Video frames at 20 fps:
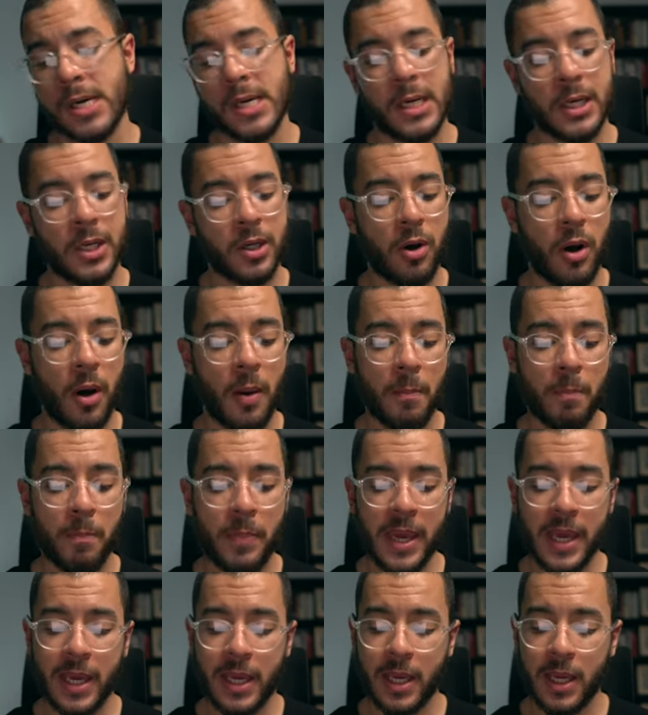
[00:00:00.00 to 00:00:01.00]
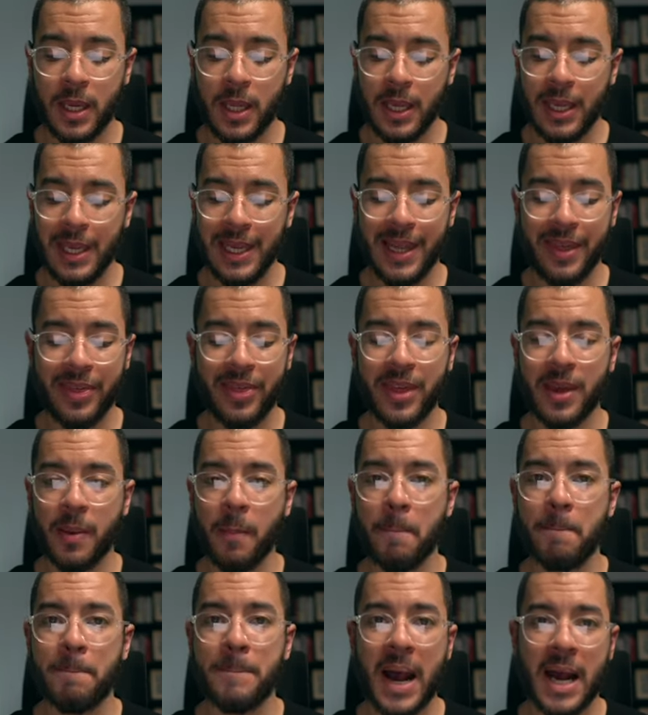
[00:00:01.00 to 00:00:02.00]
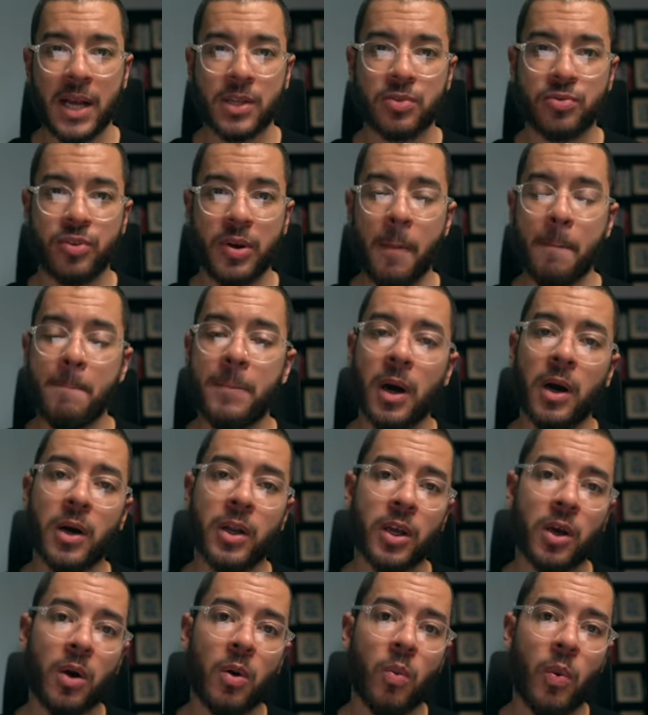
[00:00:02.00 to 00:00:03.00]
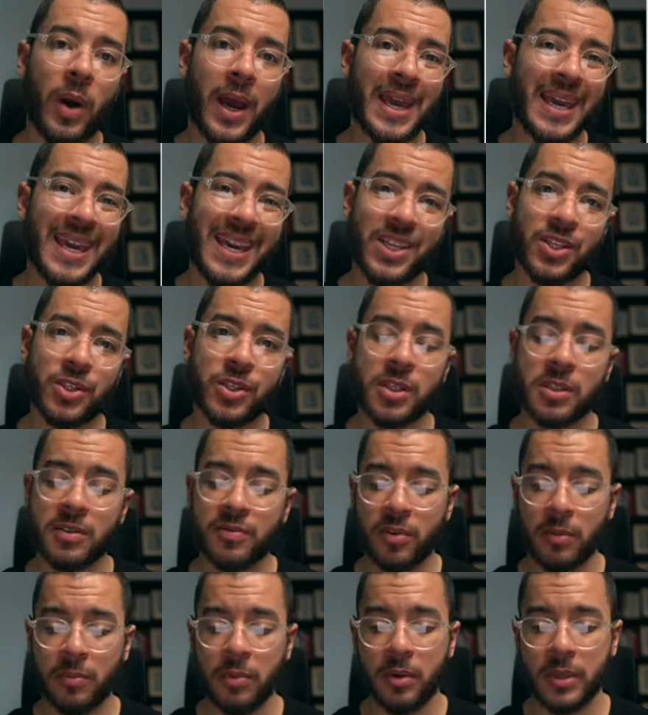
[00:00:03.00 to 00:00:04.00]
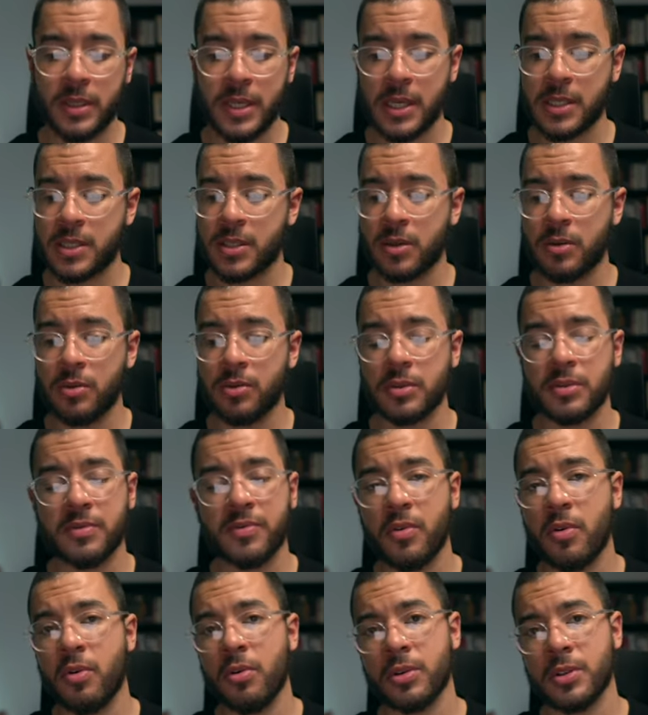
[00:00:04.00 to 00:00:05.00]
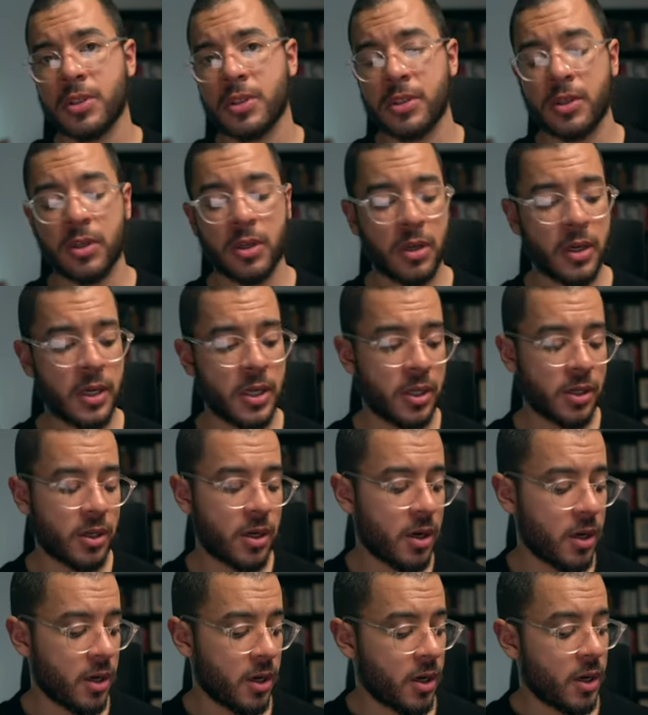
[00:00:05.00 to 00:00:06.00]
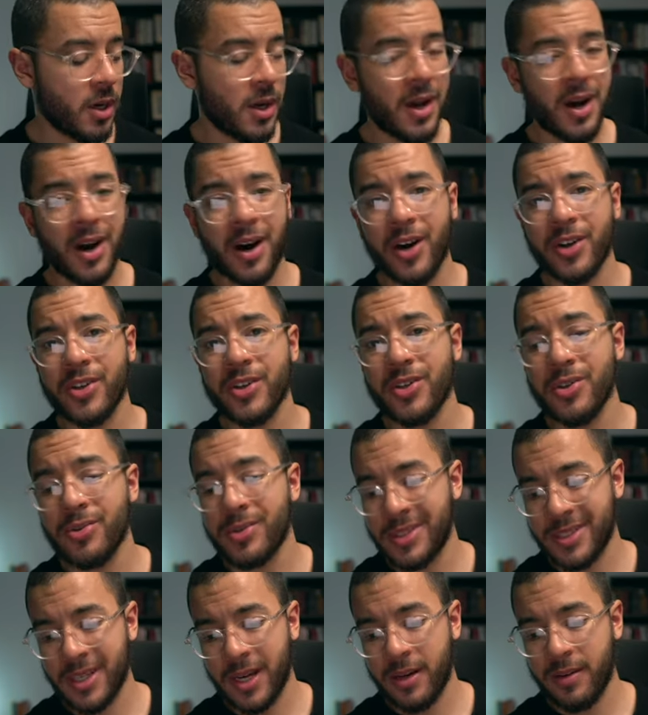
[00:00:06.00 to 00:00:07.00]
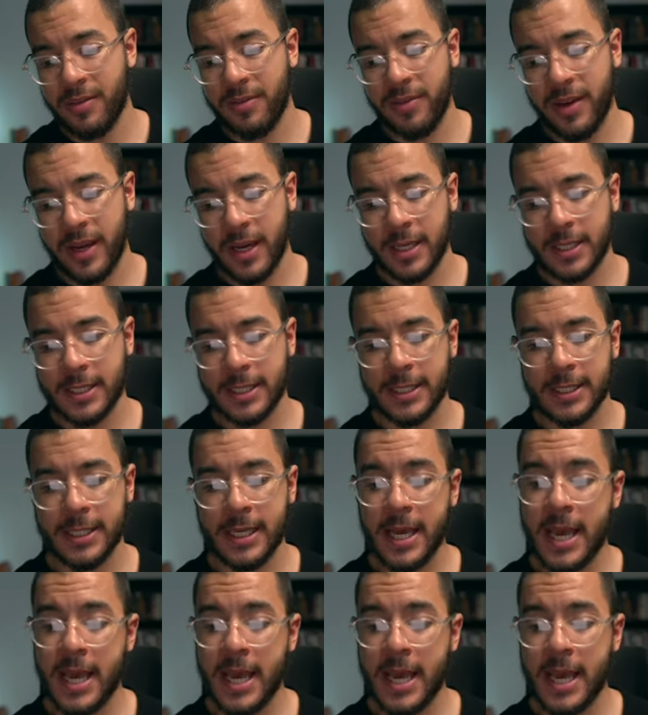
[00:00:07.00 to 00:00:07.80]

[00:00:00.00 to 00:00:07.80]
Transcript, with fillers: got a big lithium battery burning away inches from your testicles, of course it's going to incur undue side effects.